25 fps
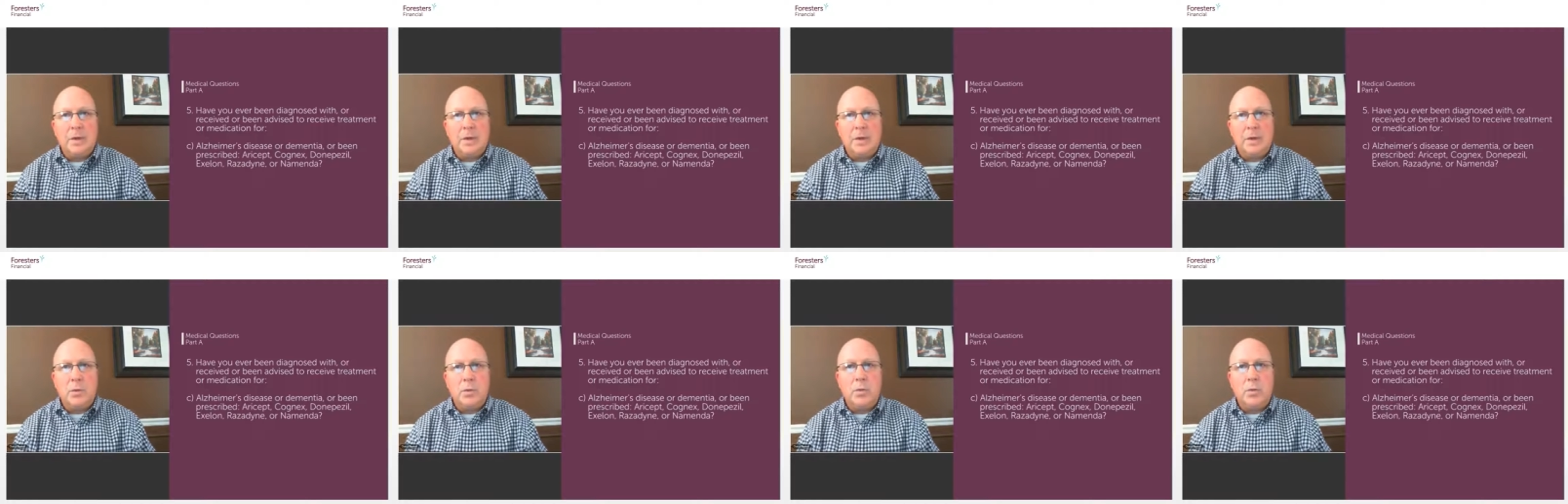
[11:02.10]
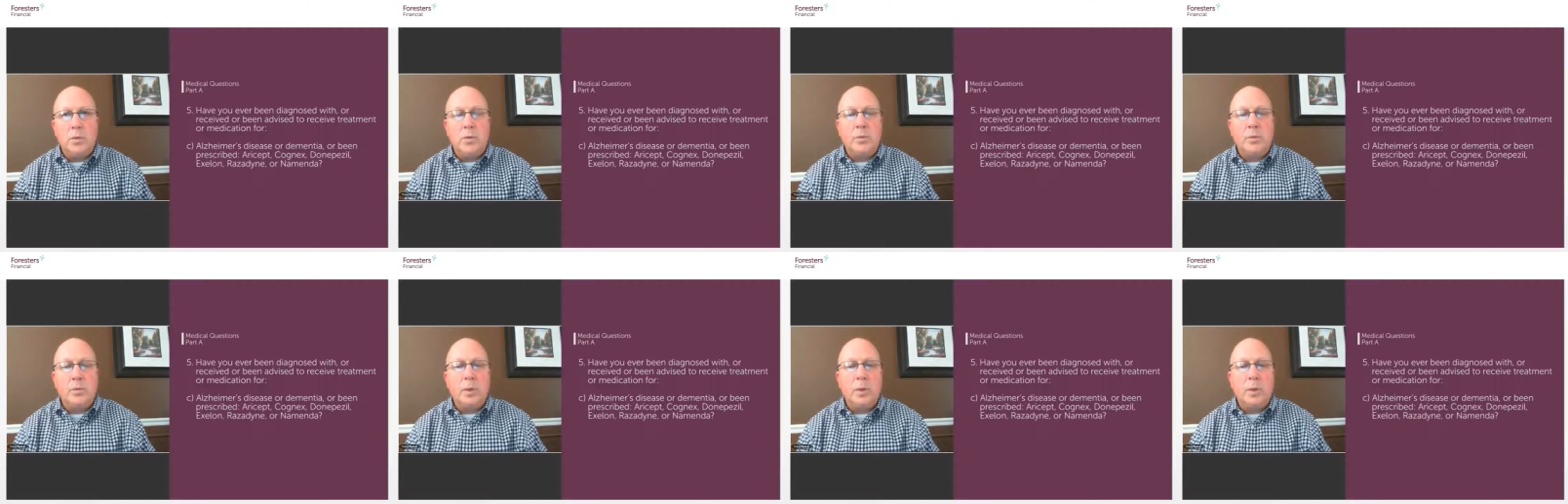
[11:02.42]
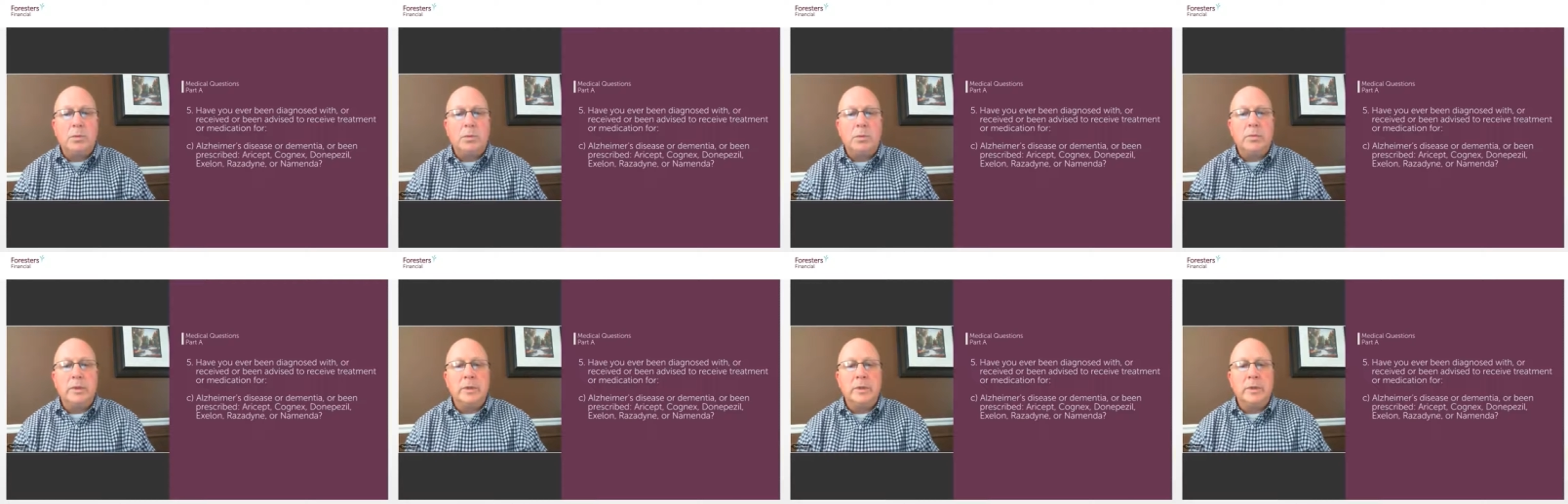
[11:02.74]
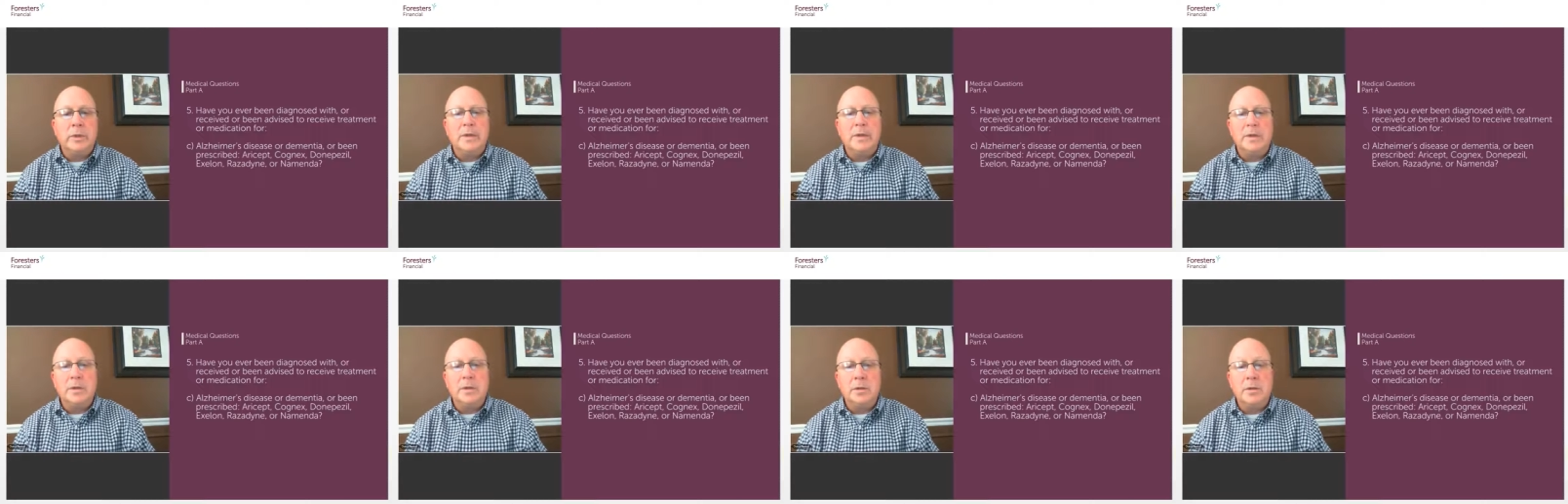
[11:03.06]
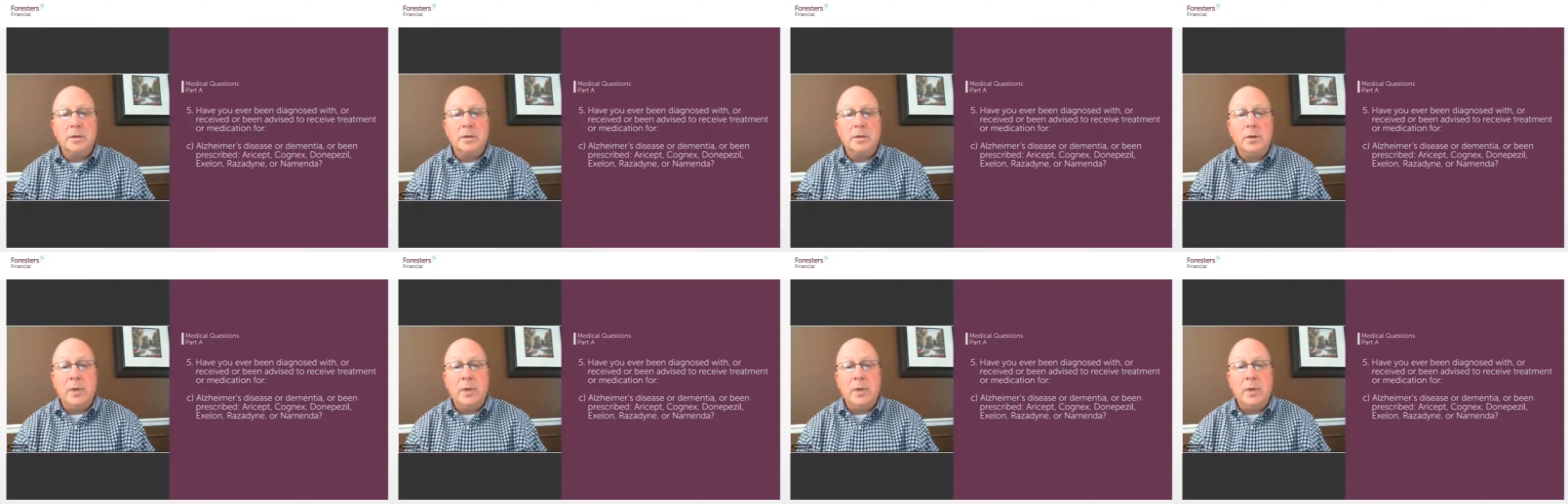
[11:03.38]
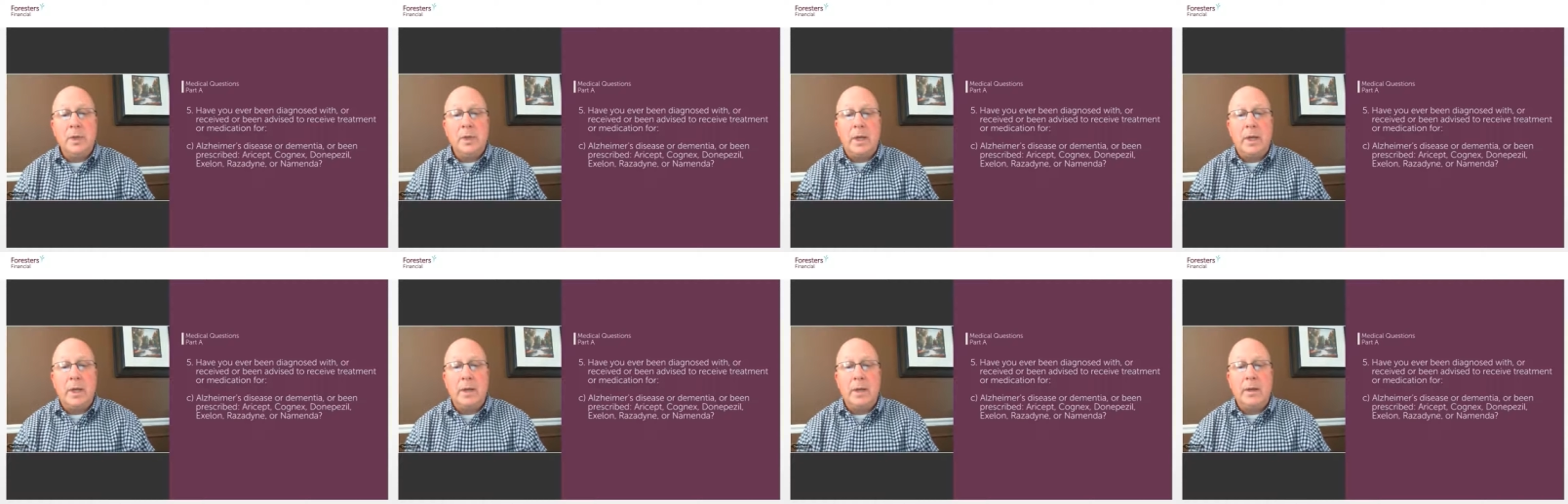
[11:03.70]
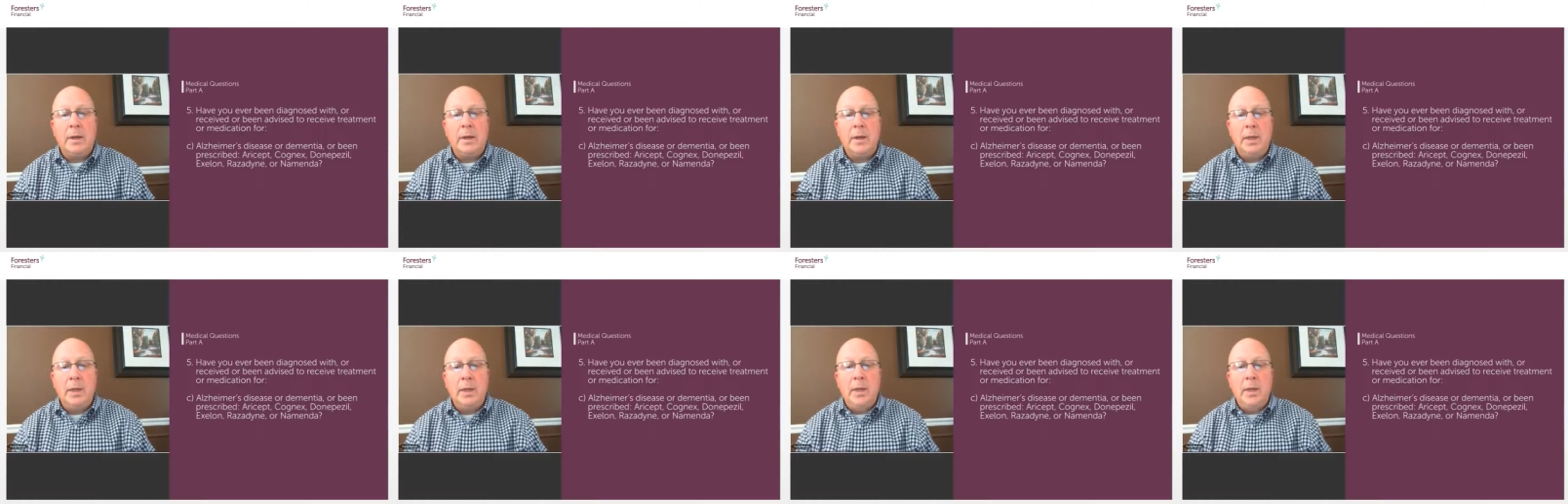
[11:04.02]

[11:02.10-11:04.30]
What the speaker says: I think will probably continue to be added.